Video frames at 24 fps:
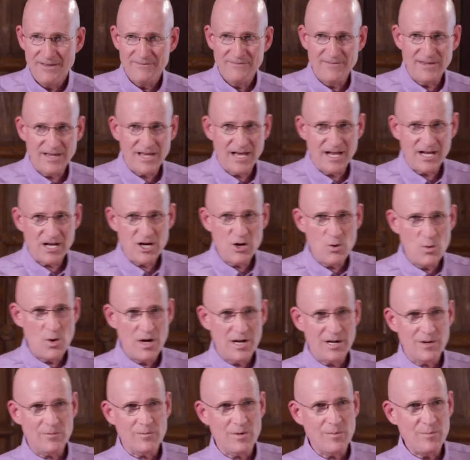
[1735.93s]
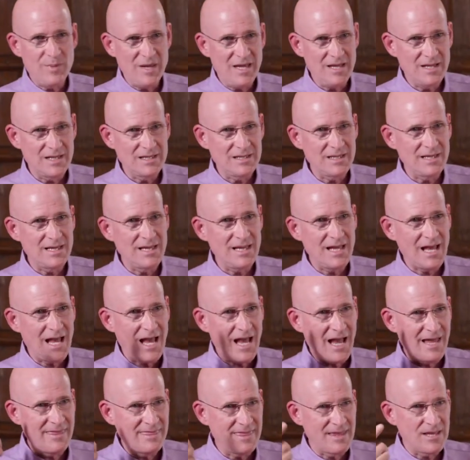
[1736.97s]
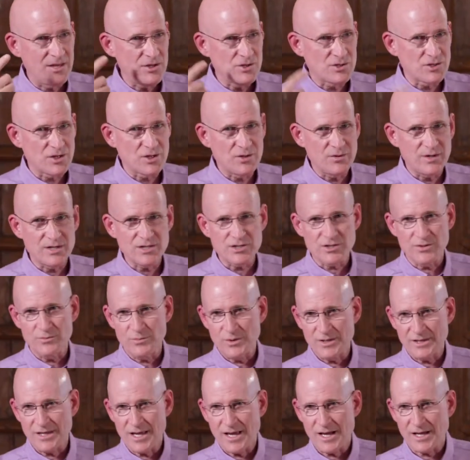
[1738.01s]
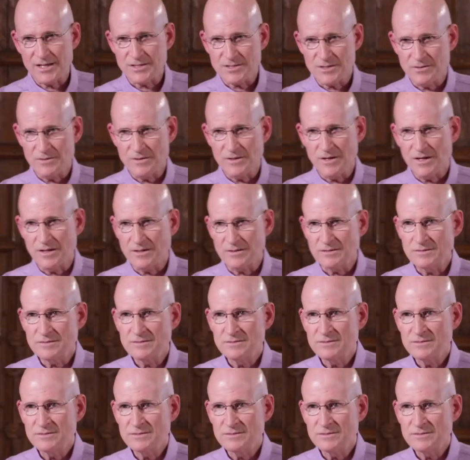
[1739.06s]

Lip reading: If you got to go on it repeatedly, I think you should question what the heck is going on.